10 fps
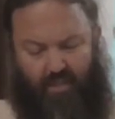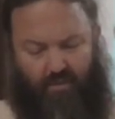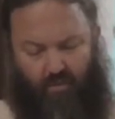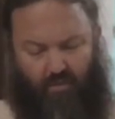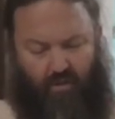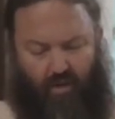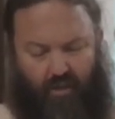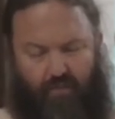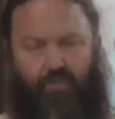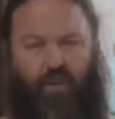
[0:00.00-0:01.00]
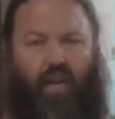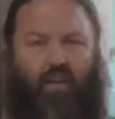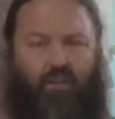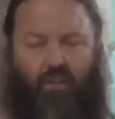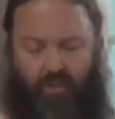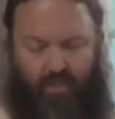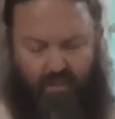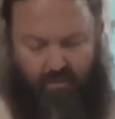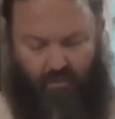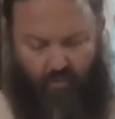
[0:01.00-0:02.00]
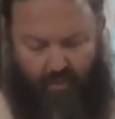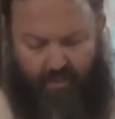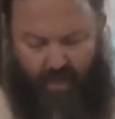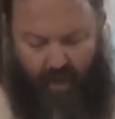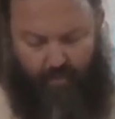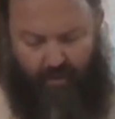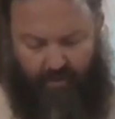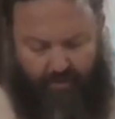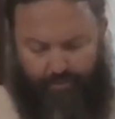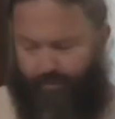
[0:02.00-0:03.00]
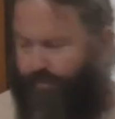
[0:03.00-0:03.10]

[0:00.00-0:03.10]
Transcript: is all kind of fact. You know, this is all what's happened.